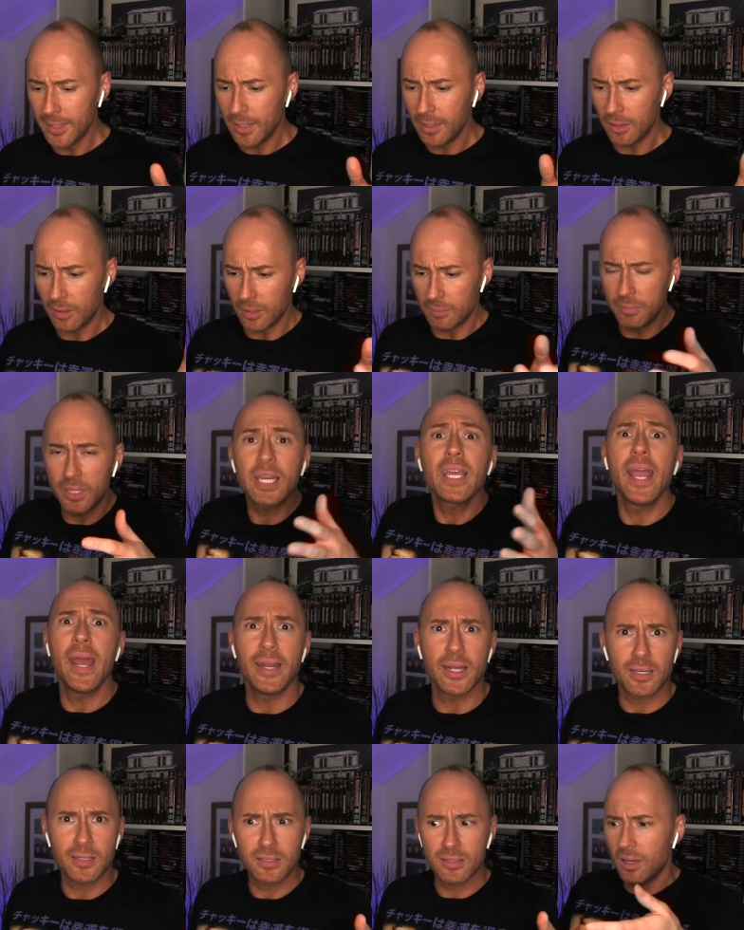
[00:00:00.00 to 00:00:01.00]
the
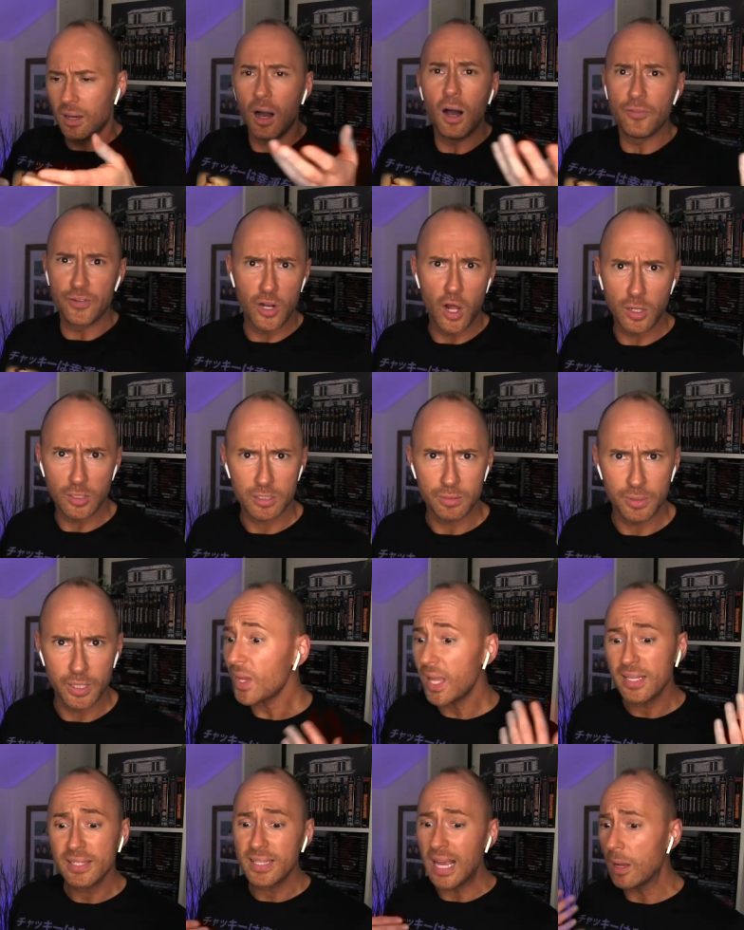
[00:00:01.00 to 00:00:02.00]
mechanics of it all to
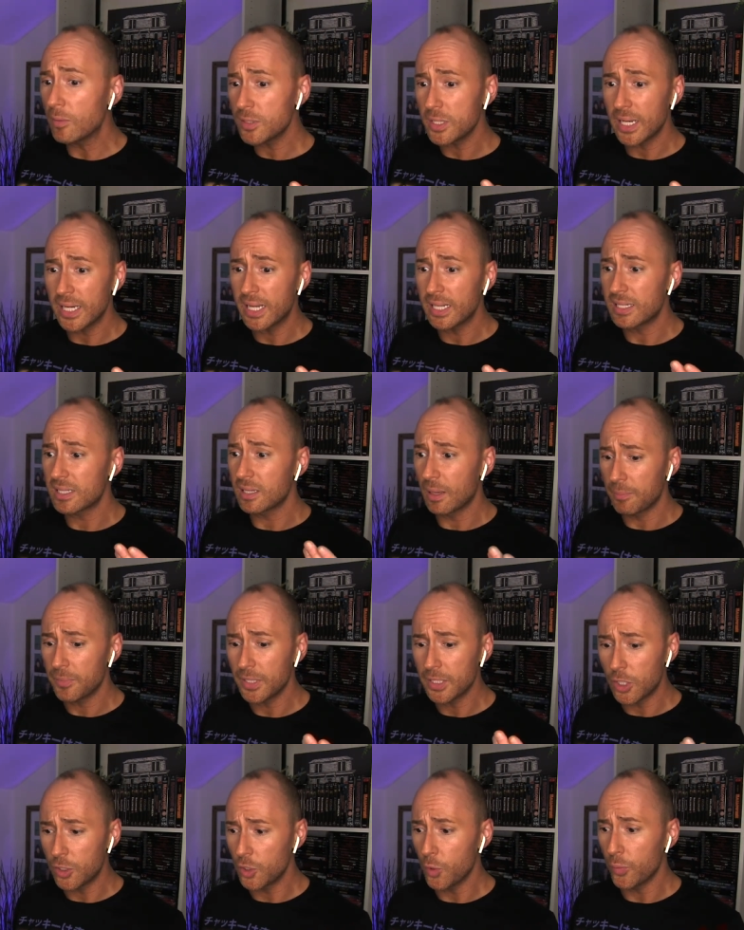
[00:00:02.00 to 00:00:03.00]
me. Sounds like it's
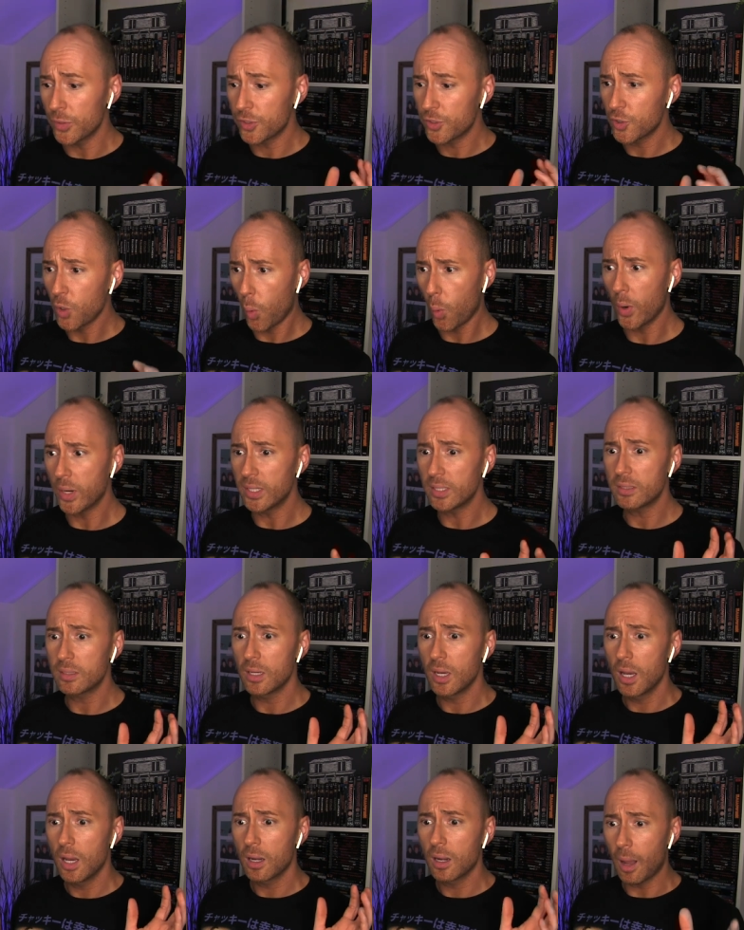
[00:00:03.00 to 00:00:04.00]
something to do with toys
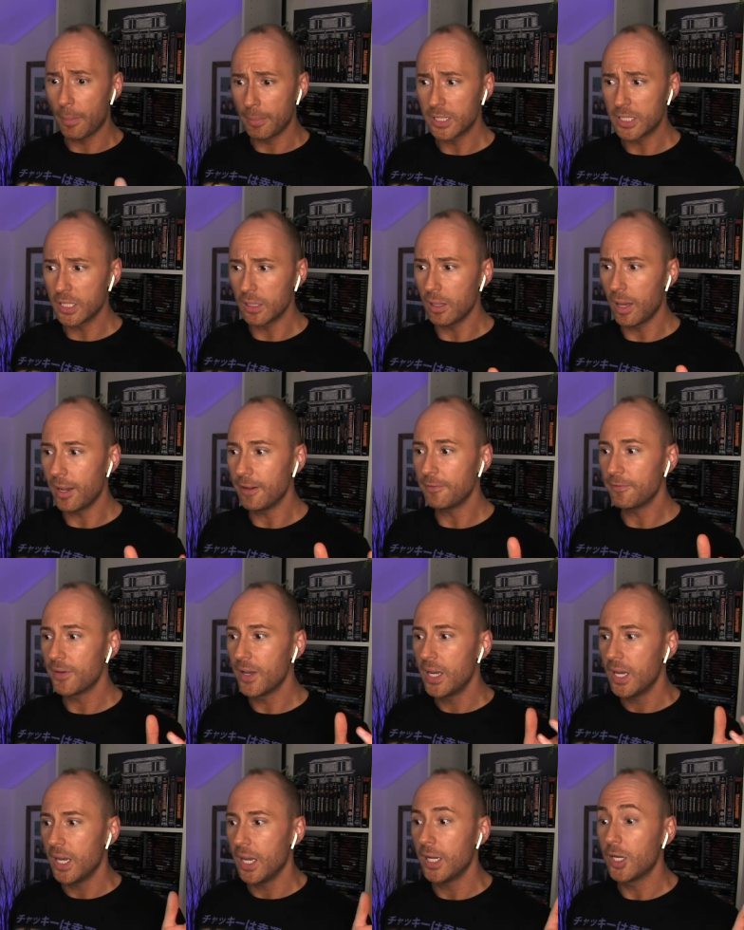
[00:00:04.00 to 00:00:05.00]
coming to life
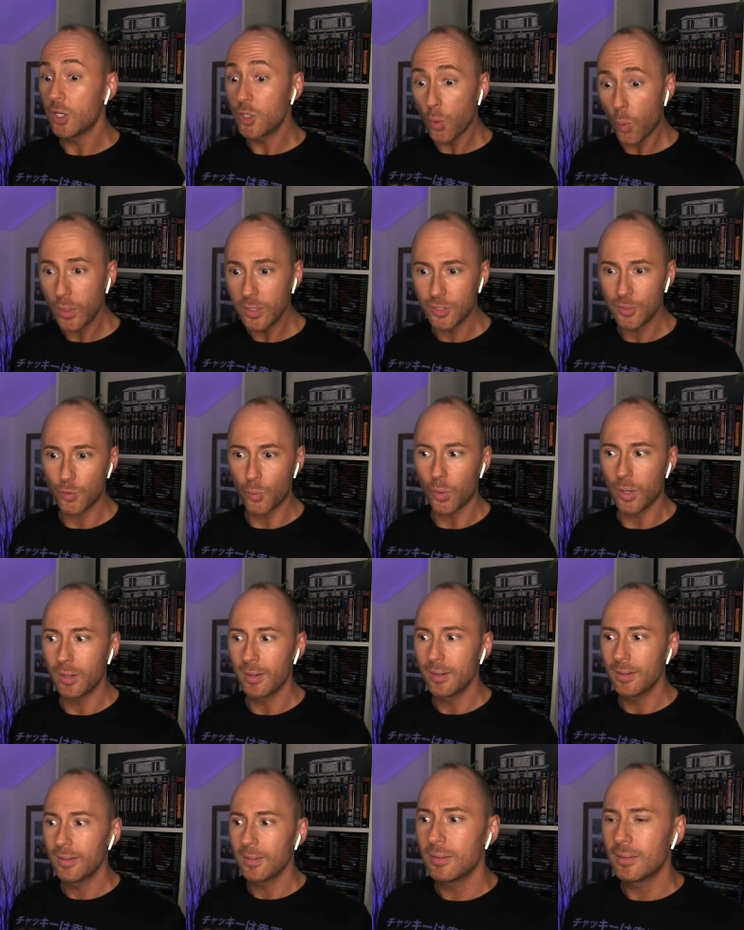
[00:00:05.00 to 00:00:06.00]
in a toy store.
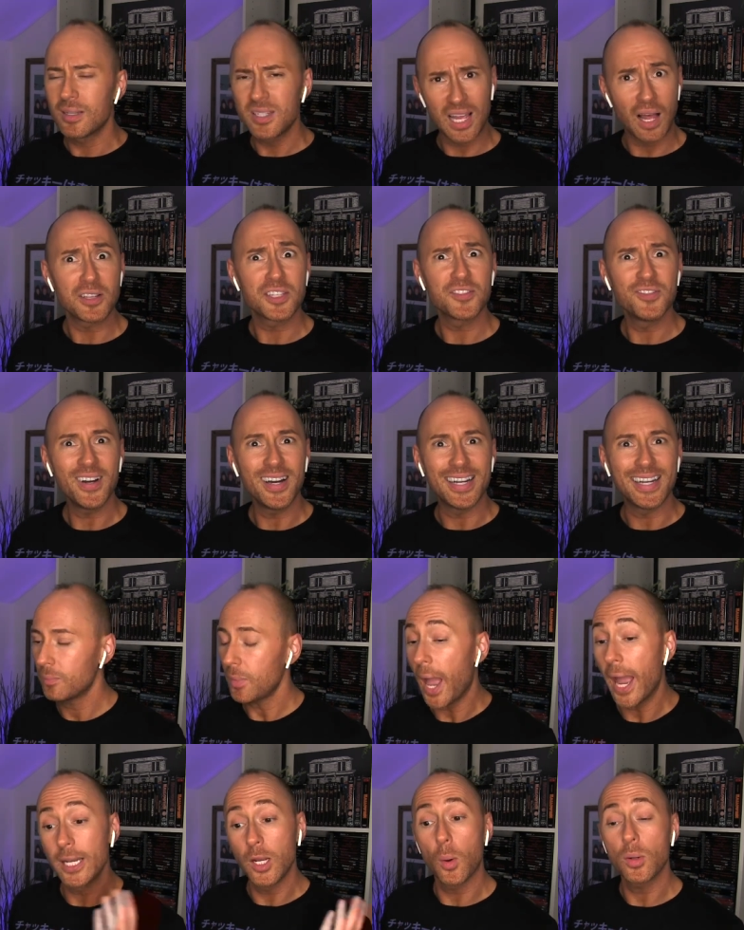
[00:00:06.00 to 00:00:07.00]
It sounds fun.
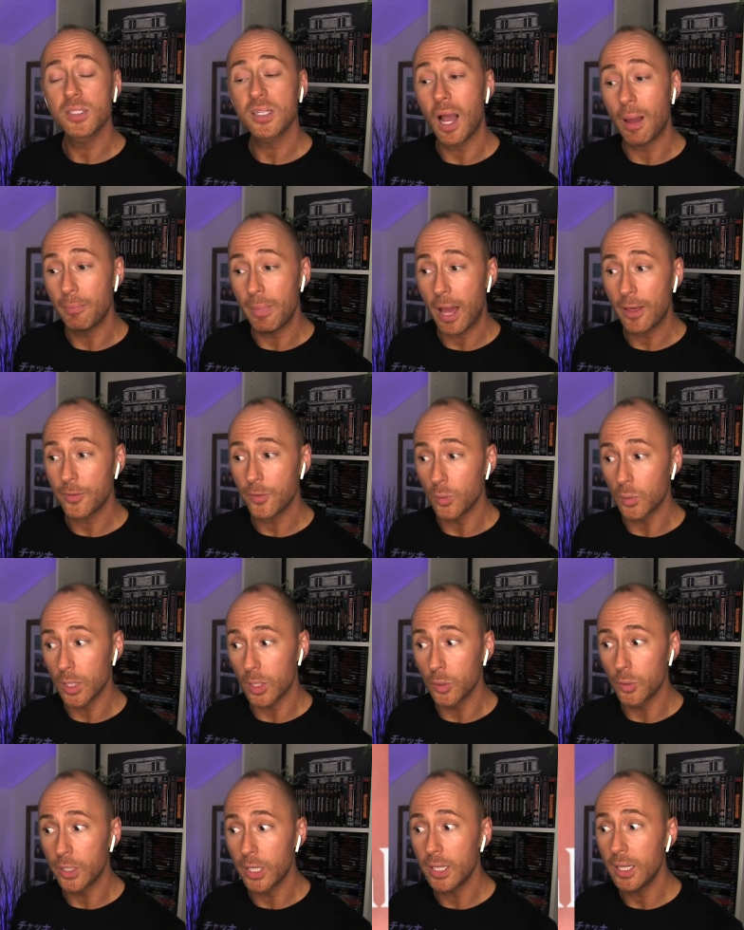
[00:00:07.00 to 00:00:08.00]
I know it's got Matthew
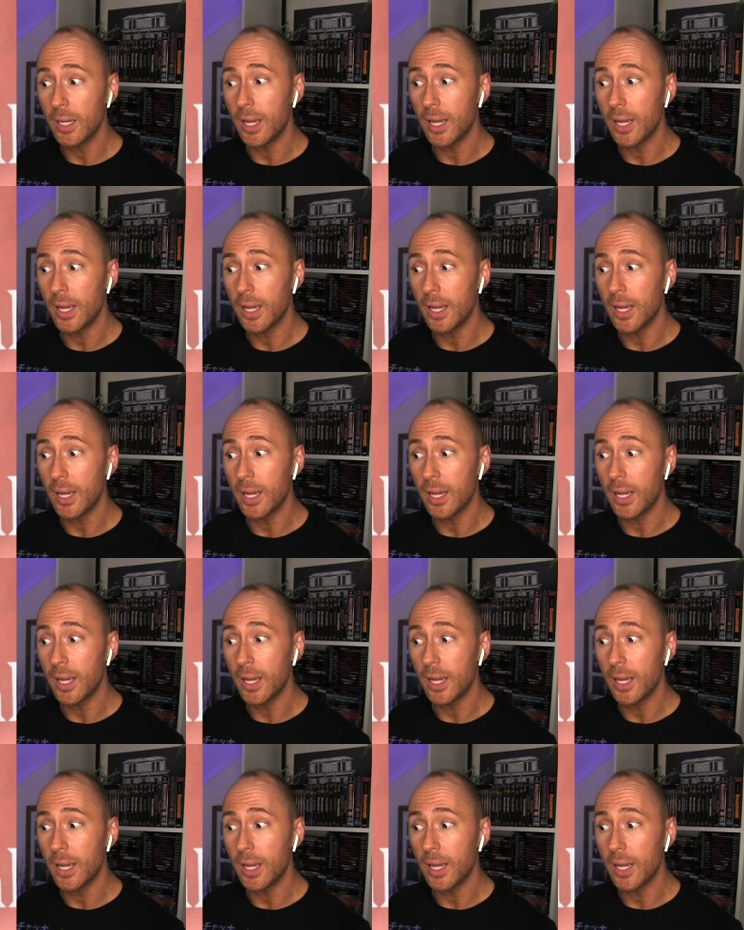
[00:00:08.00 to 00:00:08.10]
Lillard in it,